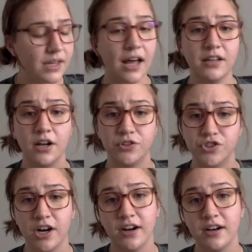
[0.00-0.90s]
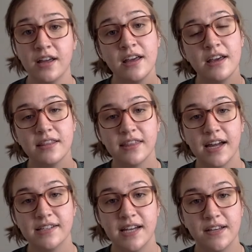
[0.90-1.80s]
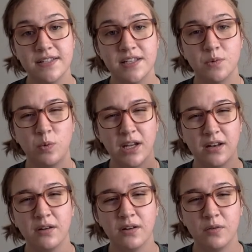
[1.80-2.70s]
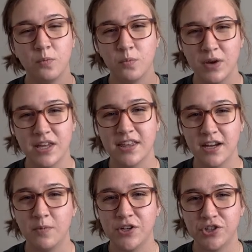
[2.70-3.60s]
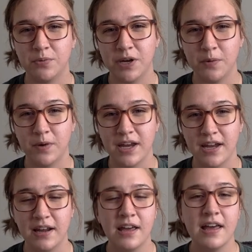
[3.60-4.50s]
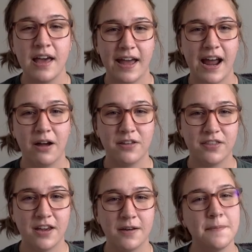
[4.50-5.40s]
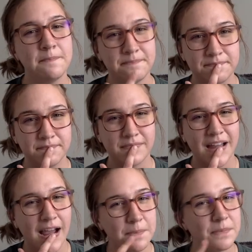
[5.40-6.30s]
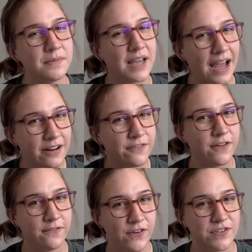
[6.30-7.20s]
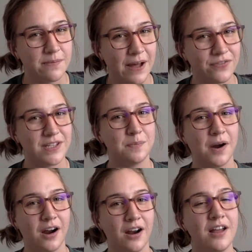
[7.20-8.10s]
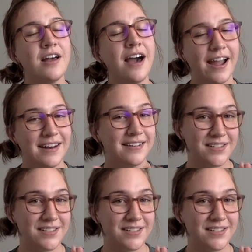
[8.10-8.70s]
little chart that tells us when we think we should reread and how to think, I'm kind of confused about this part. I need to